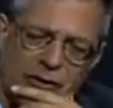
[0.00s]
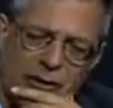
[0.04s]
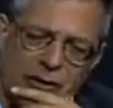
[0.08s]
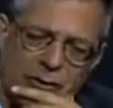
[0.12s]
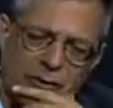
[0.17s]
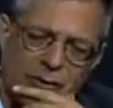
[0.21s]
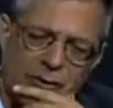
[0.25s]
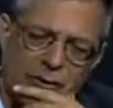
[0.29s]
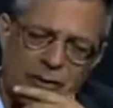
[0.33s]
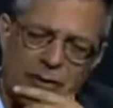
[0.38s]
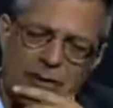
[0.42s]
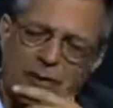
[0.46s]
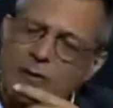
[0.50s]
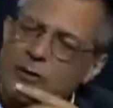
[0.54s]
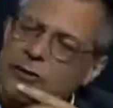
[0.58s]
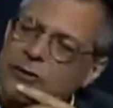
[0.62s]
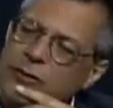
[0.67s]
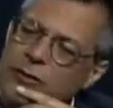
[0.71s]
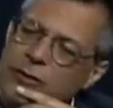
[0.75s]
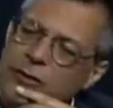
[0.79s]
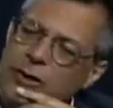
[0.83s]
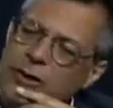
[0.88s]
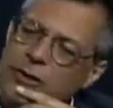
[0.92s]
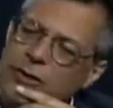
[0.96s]
was speaking
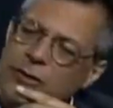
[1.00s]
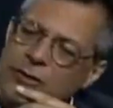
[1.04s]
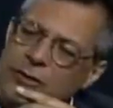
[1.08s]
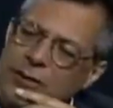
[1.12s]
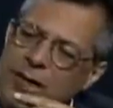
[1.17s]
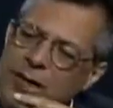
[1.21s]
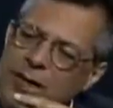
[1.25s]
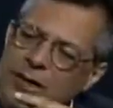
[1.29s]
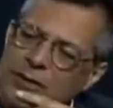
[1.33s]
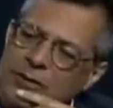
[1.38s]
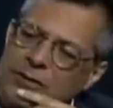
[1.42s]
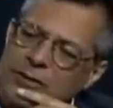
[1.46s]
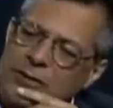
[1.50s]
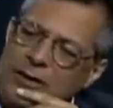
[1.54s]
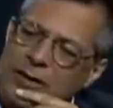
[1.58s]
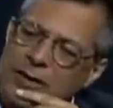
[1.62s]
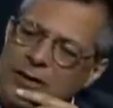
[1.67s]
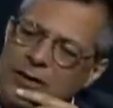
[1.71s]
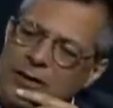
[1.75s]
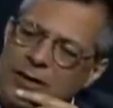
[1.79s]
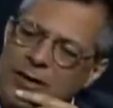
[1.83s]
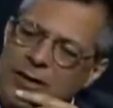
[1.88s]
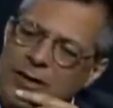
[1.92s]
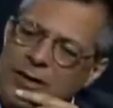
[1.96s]
to the other day
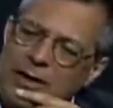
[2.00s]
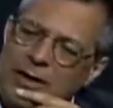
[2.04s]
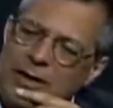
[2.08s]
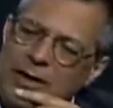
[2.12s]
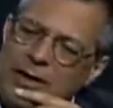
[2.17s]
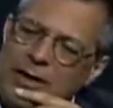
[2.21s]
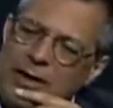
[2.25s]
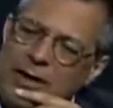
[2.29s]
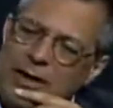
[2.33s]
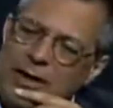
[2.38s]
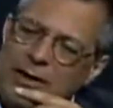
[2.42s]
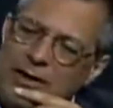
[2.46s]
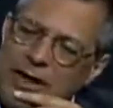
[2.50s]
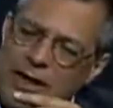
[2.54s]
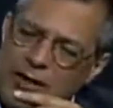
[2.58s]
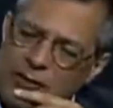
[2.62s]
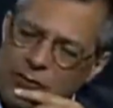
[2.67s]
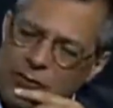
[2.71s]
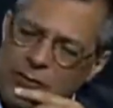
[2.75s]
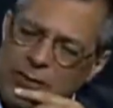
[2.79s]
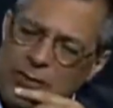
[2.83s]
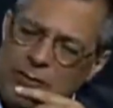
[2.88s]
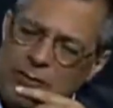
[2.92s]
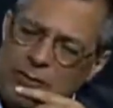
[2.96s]
said
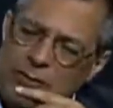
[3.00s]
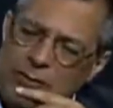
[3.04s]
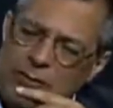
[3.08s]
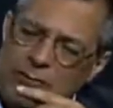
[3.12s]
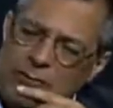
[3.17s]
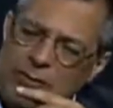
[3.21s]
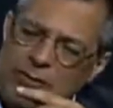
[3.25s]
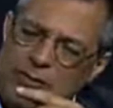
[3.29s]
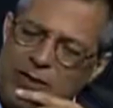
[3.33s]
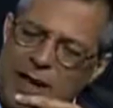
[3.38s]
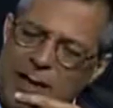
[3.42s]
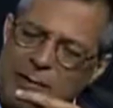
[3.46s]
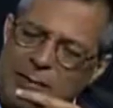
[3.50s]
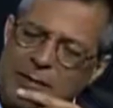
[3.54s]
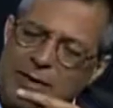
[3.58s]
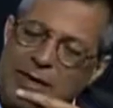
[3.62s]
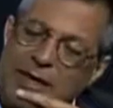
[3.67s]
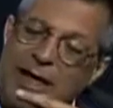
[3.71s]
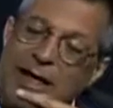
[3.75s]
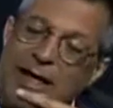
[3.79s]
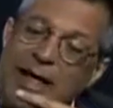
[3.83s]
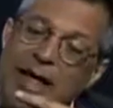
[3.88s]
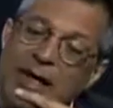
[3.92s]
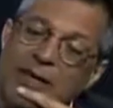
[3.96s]
that's what he believed was happening.
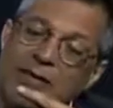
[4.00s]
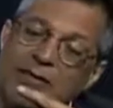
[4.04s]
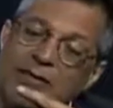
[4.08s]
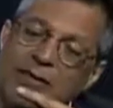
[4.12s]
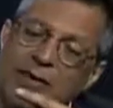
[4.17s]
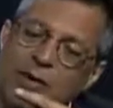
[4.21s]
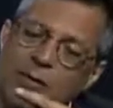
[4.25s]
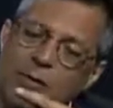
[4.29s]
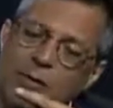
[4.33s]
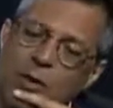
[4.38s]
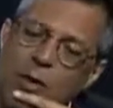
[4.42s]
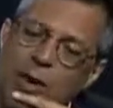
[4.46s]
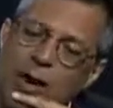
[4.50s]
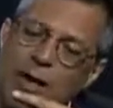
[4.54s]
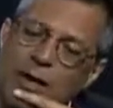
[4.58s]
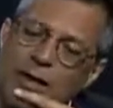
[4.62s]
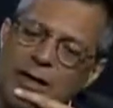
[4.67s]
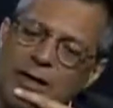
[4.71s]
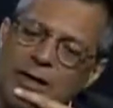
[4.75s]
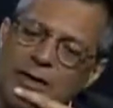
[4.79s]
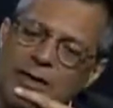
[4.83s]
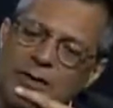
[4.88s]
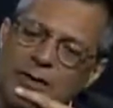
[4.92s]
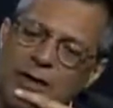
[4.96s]
And I asked him why
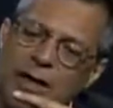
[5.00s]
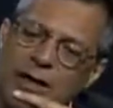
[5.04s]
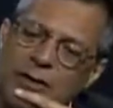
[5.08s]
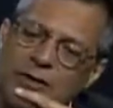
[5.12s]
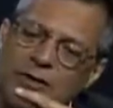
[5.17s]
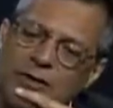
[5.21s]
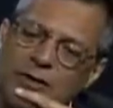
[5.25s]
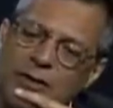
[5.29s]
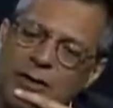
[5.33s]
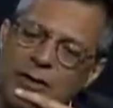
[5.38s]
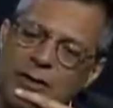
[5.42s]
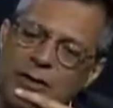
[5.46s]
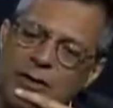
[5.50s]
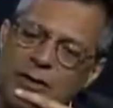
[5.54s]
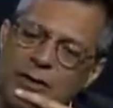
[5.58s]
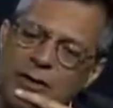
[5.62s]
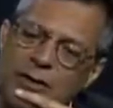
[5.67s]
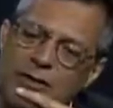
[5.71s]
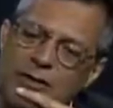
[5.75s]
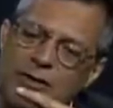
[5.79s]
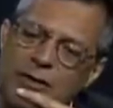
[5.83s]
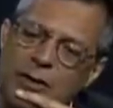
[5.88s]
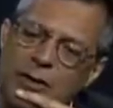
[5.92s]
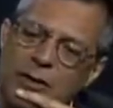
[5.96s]
he thought so, and
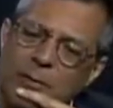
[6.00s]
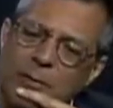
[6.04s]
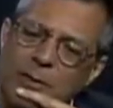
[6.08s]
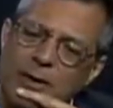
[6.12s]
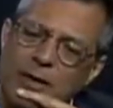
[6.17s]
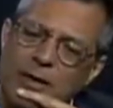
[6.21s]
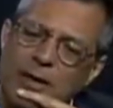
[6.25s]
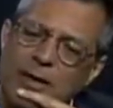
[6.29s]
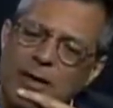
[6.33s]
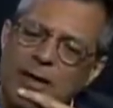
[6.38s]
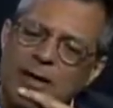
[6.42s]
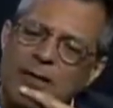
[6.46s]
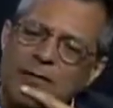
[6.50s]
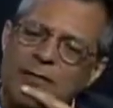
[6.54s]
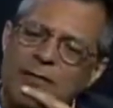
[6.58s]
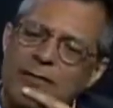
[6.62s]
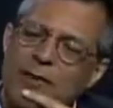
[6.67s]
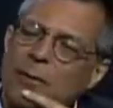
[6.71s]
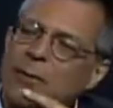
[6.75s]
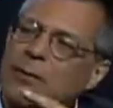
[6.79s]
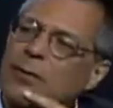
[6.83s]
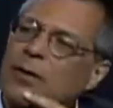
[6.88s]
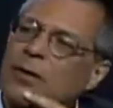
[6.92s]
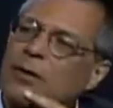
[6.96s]
he told me
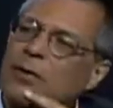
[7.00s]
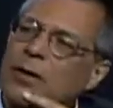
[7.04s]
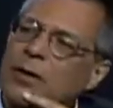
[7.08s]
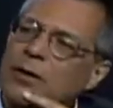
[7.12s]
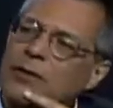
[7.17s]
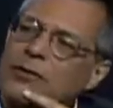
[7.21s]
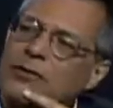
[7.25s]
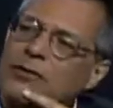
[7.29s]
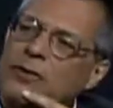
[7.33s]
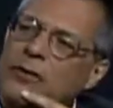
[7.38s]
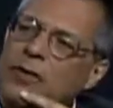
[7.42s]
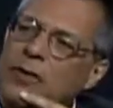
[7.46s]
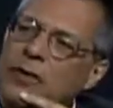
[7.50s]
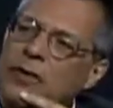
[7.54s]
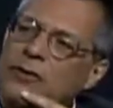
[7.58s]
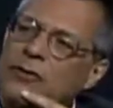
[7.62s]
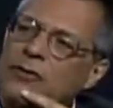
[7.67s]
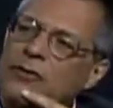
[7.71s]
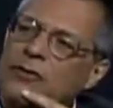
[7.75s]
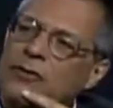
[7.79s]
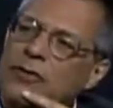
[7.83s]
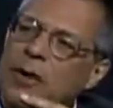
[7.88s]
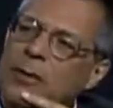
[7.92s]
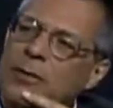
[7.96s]
somebody wants to
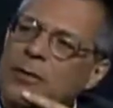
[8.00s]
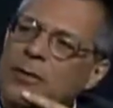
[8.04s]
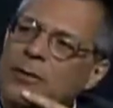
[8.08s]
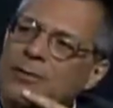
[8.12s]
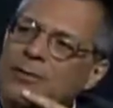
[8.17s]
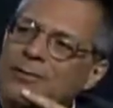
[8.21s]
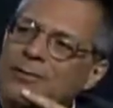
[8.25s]
cause trouble.